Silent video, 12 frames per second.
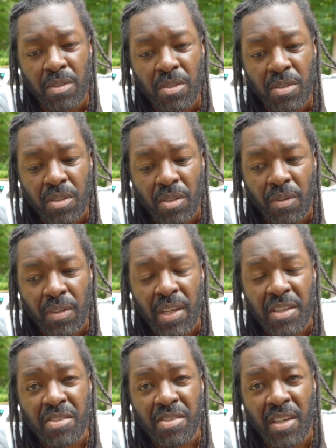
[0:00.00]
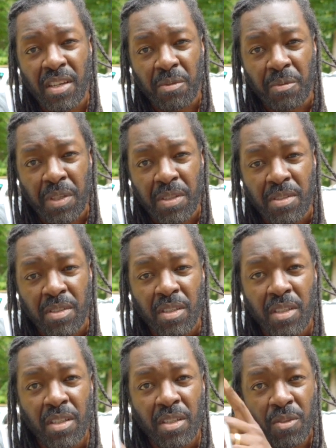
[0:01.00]
So, and that's the second reason.
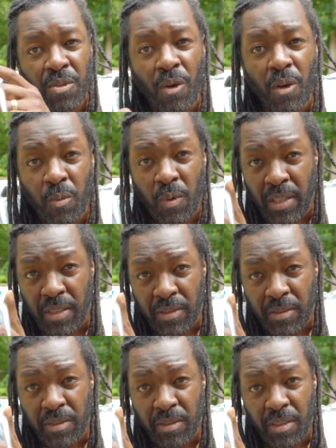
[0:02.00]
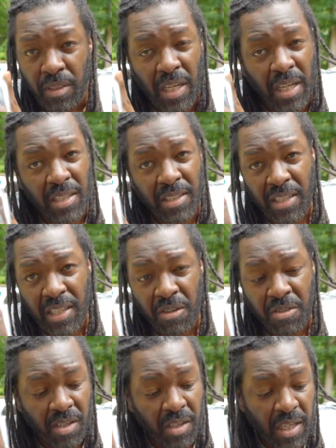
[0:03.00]
The third one, and I didn't think I
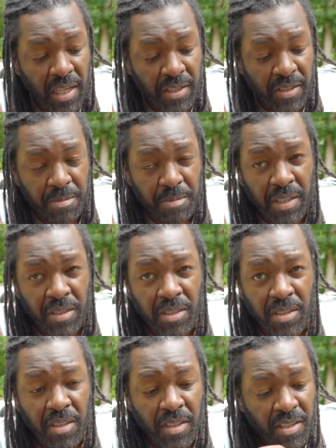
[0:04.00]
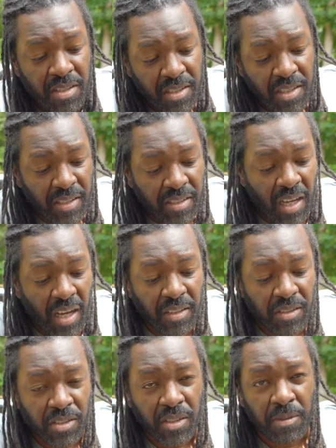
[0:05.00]
was going to like it as much, is the
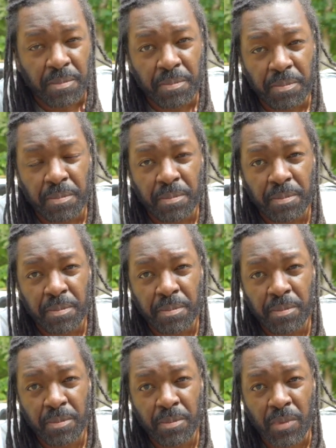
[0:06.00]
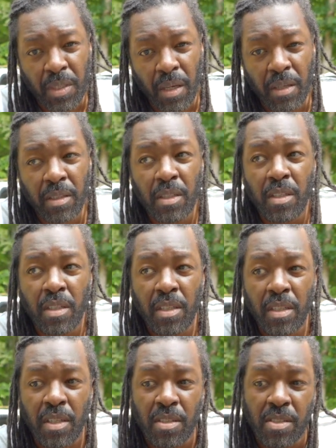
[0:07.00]
technology. Okay,
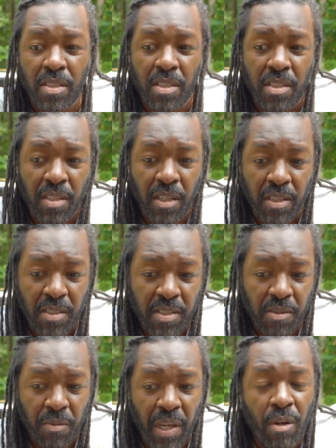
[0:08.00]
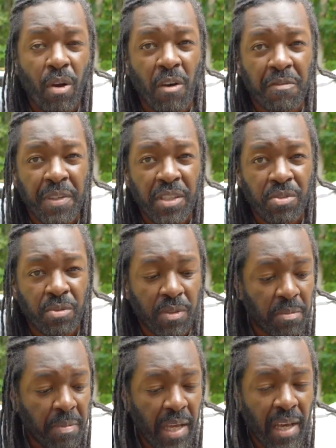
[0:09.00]
it's the radar feature in
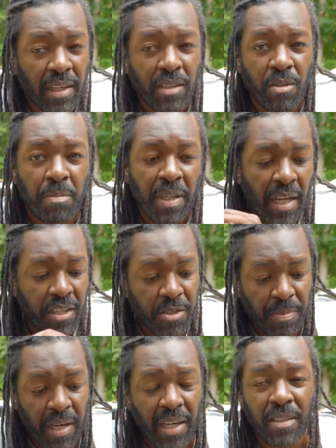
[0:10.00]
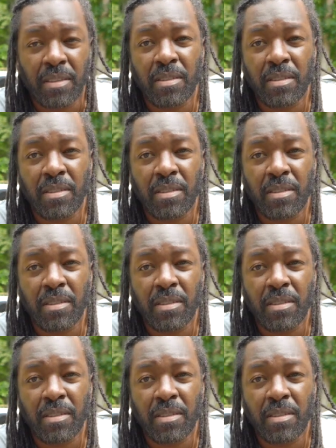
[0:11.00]
the back, your blind spot.